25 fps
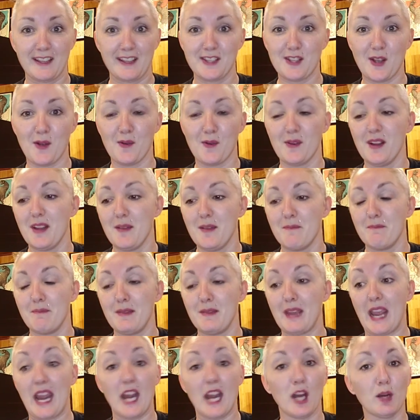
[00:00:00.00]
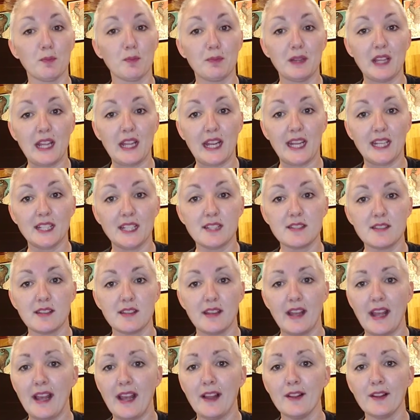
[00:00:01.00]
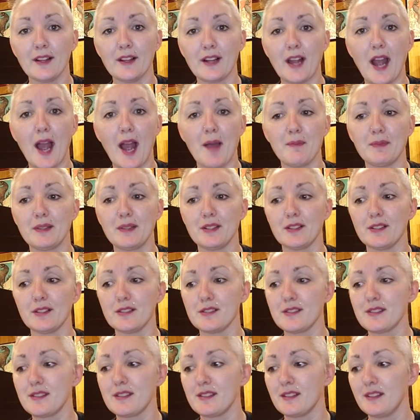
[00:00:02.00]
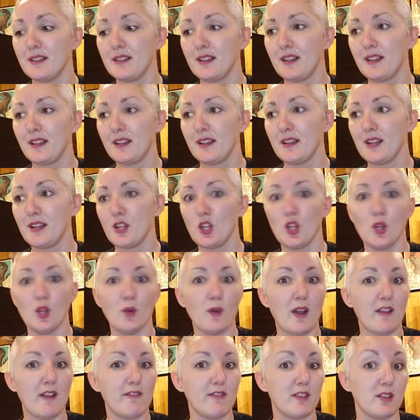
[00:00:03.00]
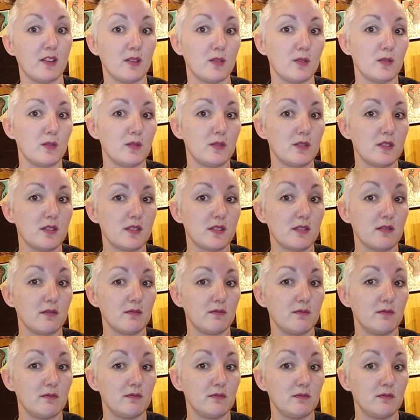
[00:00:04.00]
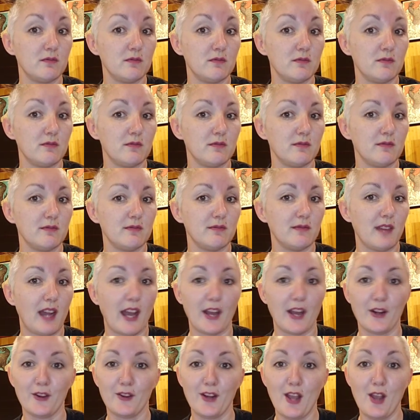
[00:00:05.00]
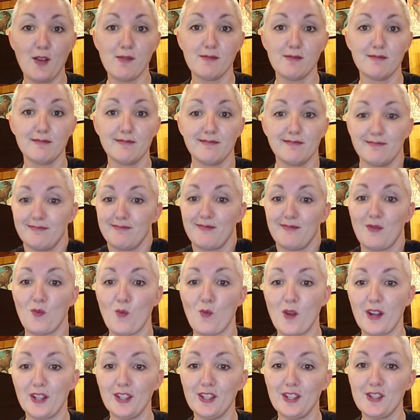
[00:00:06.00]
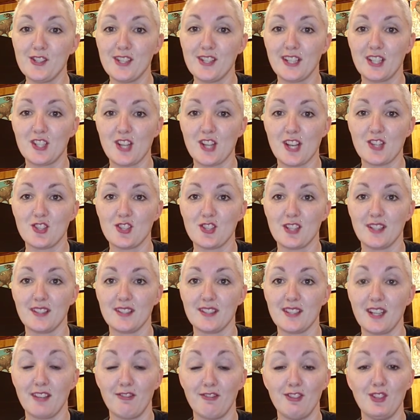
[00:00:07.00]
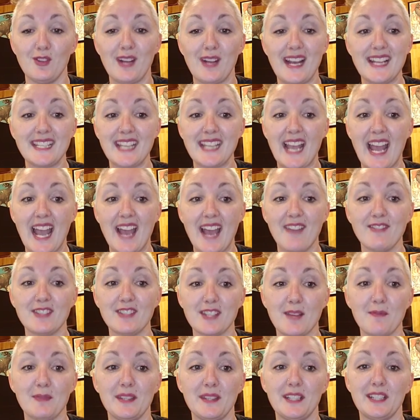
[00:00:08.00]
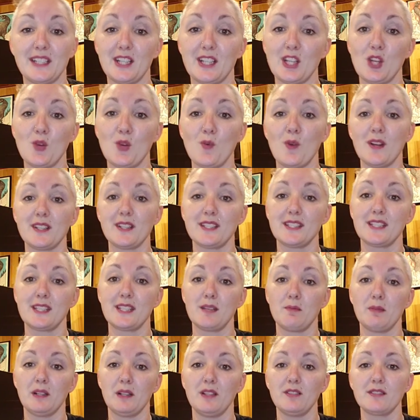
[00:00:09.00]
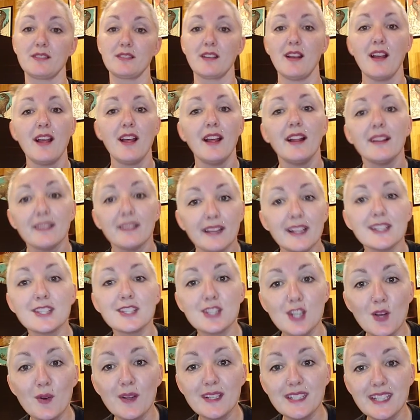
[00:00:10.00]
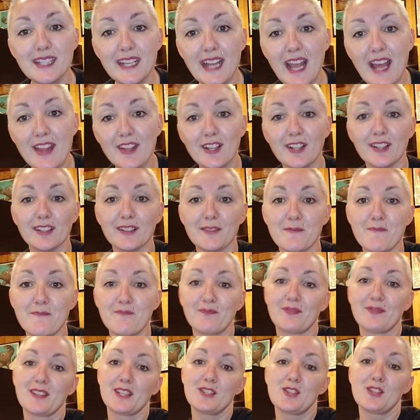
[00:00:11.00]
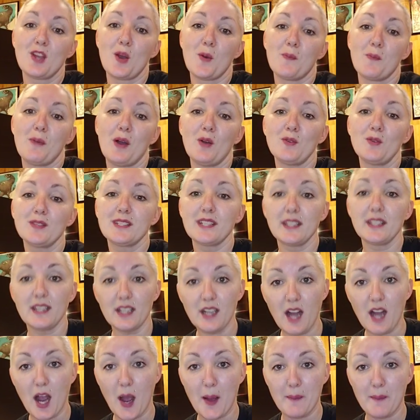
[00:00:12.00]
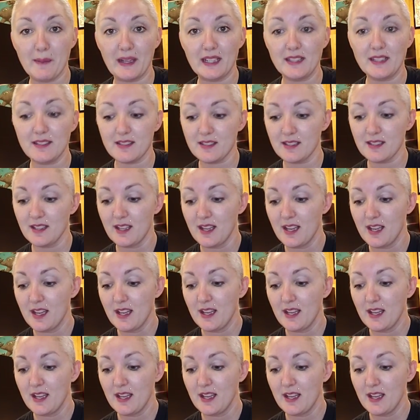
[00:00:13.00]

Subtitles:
So, airplanes, helicopters, UFOs. I don't know. What are your suggestions? If you guys have something that you want to see built, let's do it together. So, post in the comments